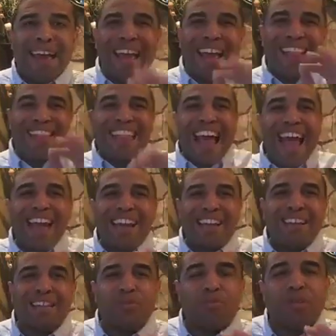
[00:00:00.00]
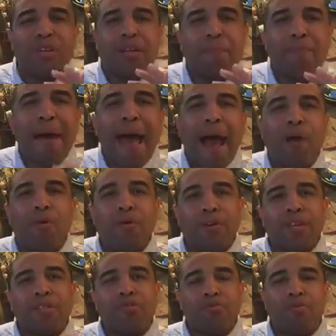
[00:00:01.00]
And that is what
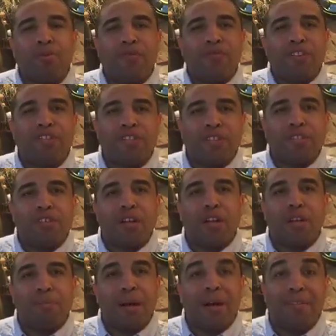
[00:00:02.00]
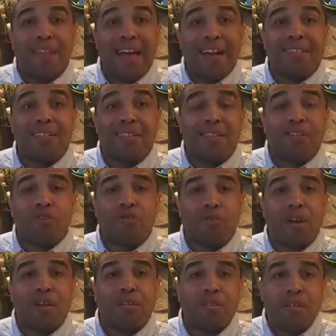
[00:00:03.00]
empowering supervision is all about. That is at the
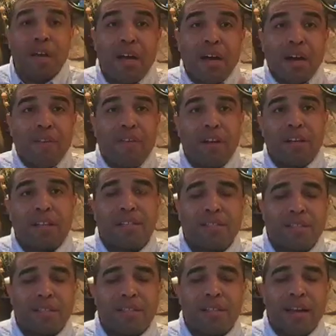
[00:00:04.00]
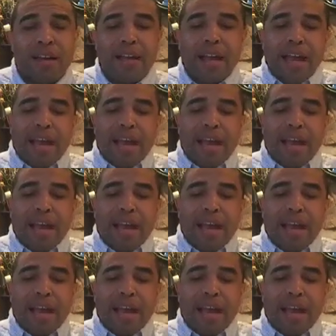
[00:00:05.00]
crux of our lesson today.